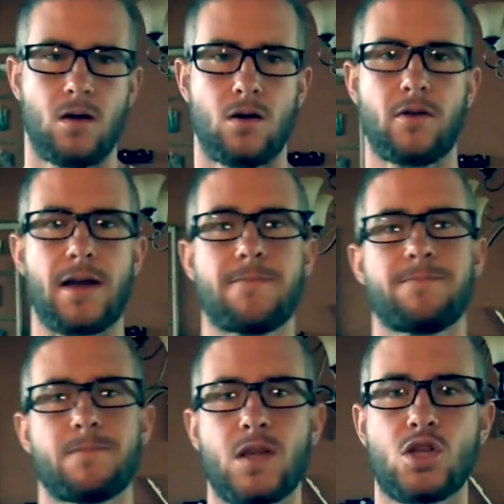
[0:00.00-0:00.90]
Okay,
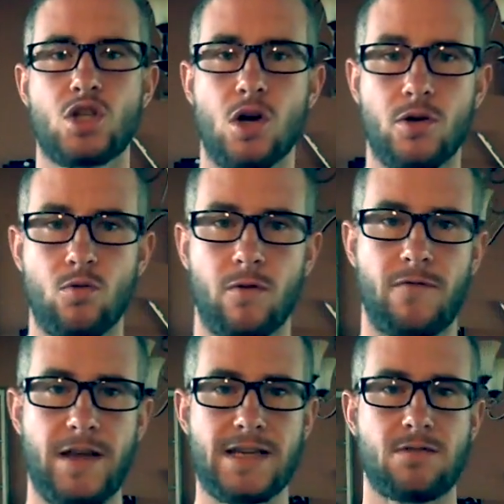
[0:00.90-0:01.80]
so you were
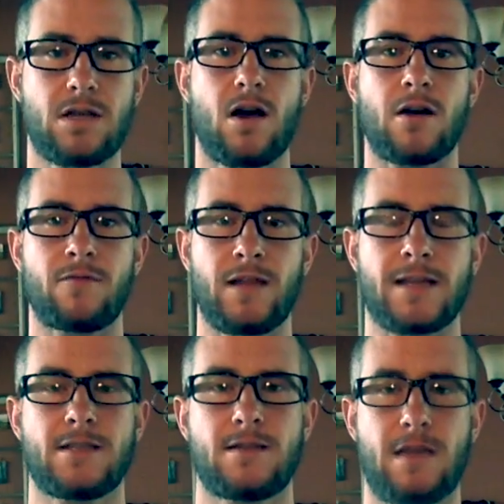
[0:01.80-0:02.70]
faced with
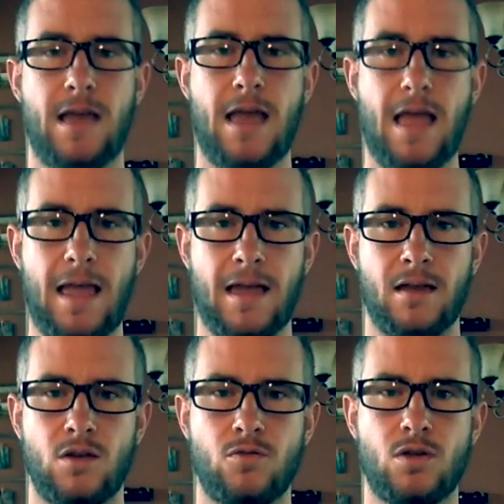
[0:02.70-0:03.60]
conflict
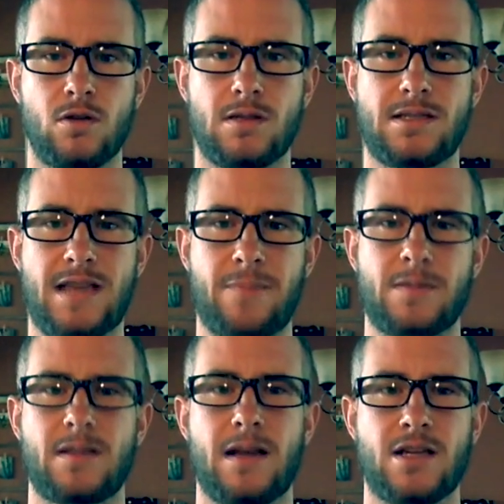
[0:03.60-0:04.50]
and you took the
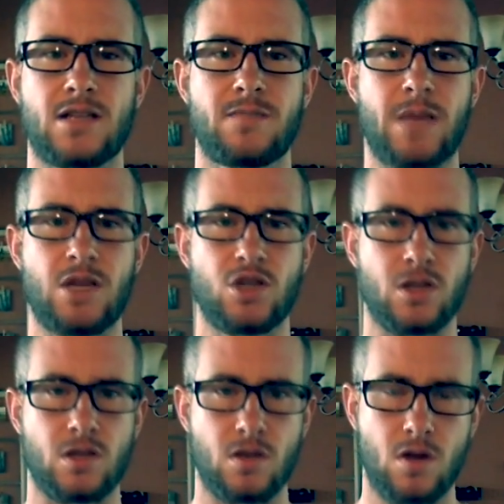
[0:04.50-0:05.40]
steps that I just
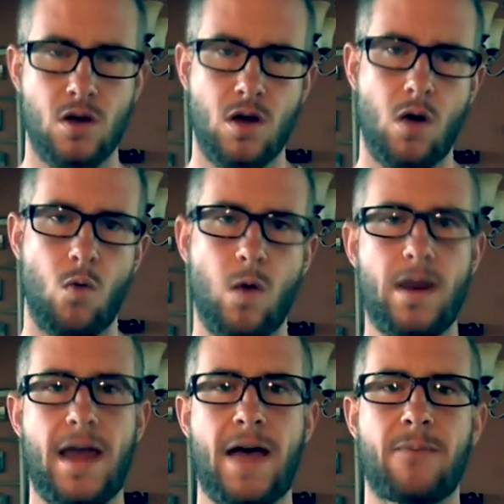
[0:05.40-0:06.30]
mentioned. What
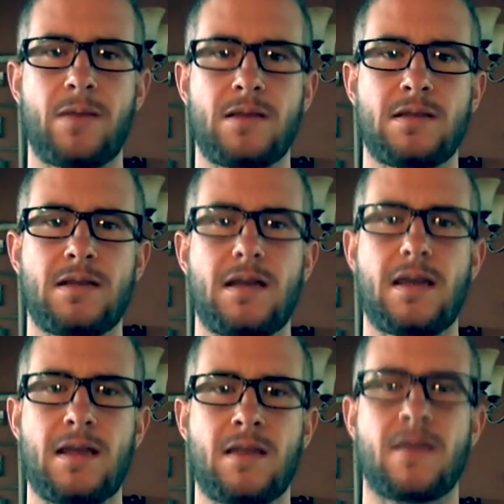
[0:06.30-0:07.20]
happened
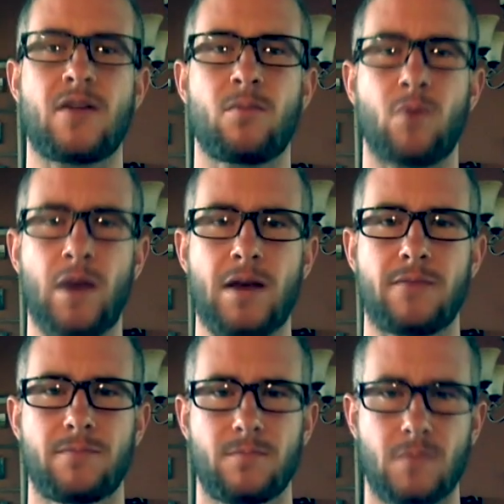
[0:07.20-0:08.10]
in their brain?
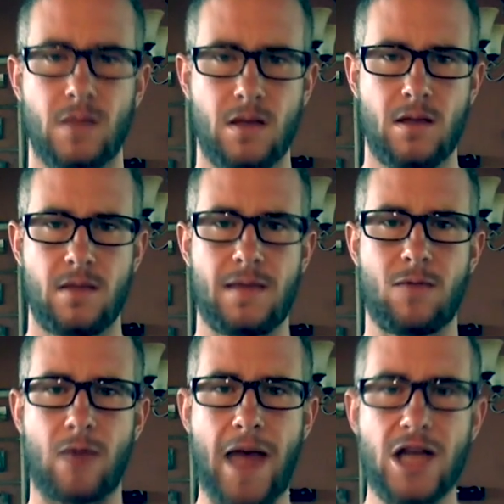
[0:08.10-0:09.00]
They
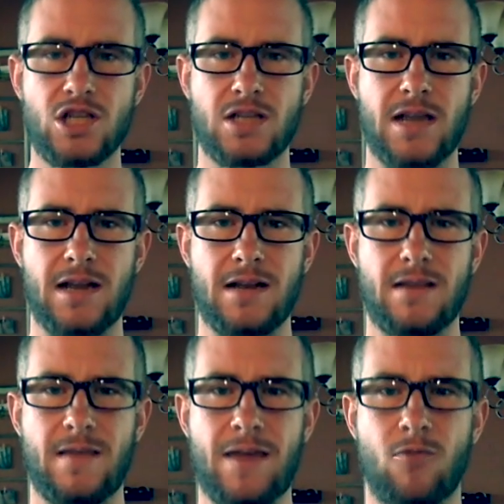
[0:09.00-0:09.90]
were agitated.
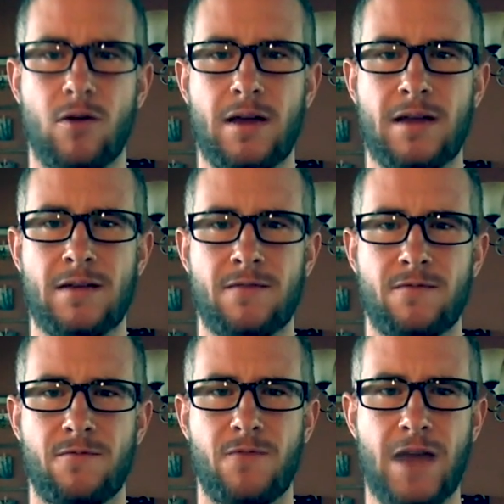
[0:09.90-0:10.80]
They were in
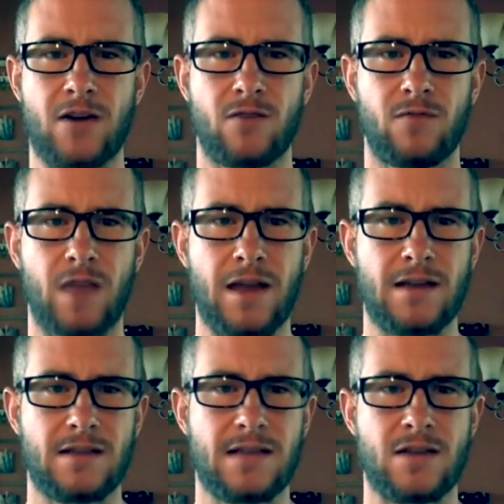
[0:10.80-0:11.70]
fight or
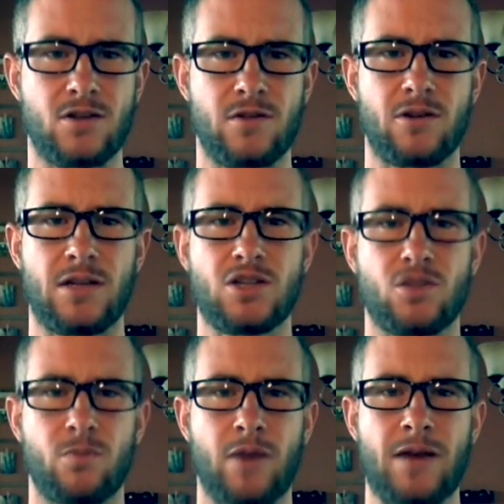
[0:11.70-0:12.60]
flight center. Their
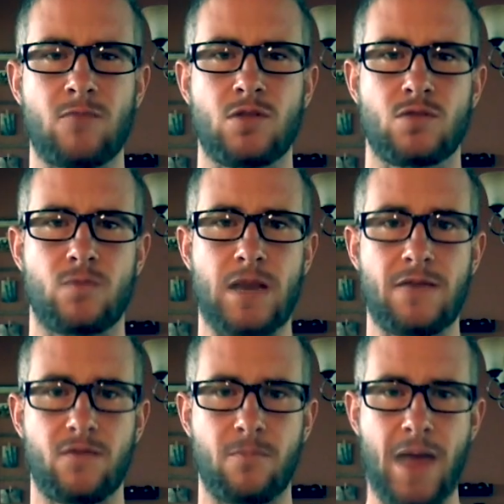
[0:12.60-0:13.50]
lizard brain was ready
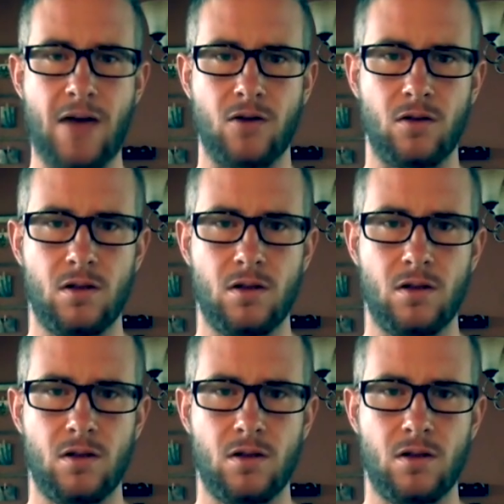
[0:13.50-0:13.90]
for battle.